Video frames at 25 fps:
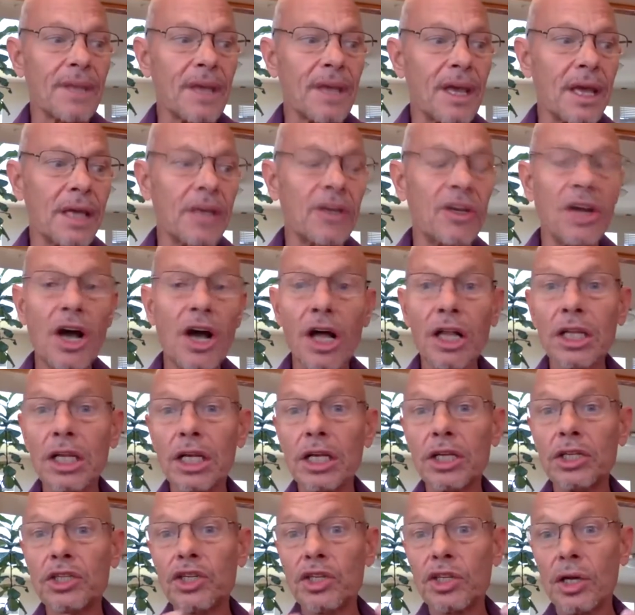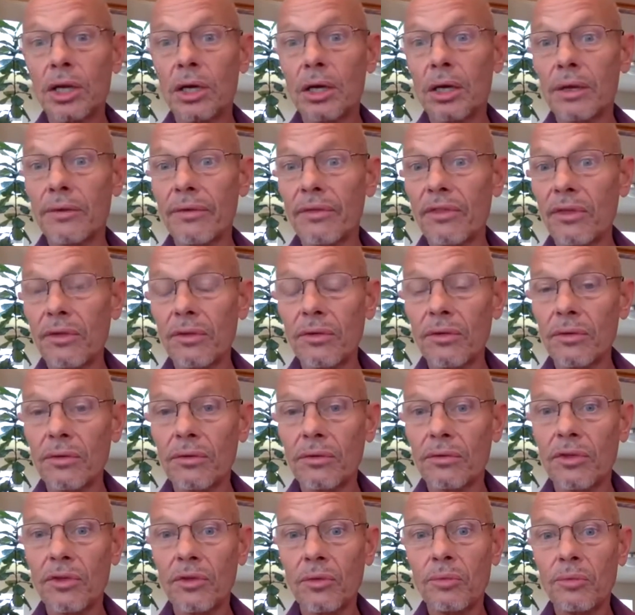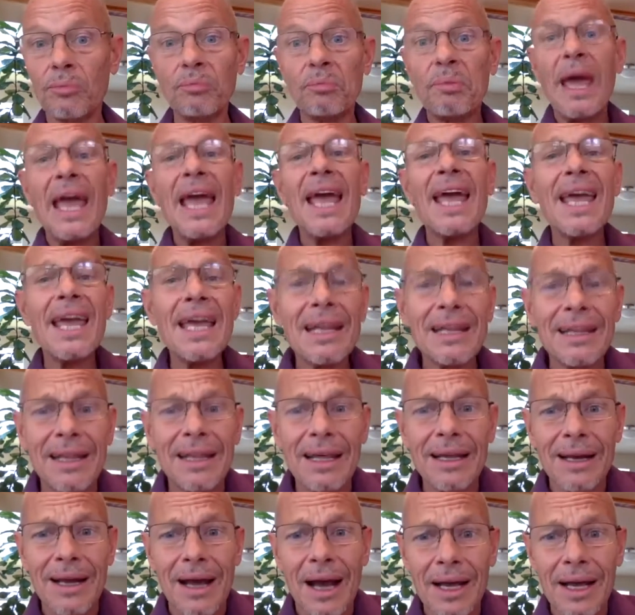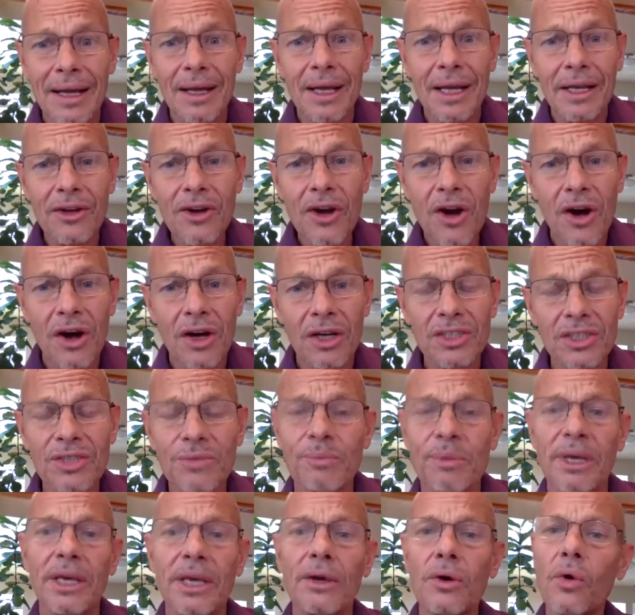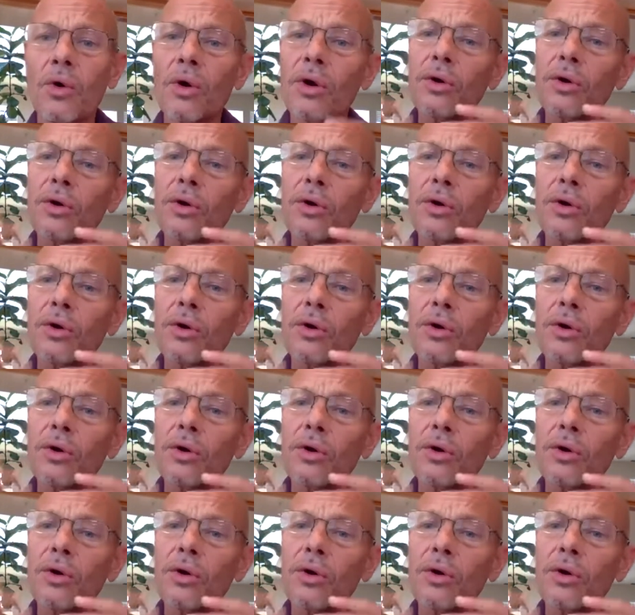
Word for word: acknowledge the, the pain that I, it caused me, or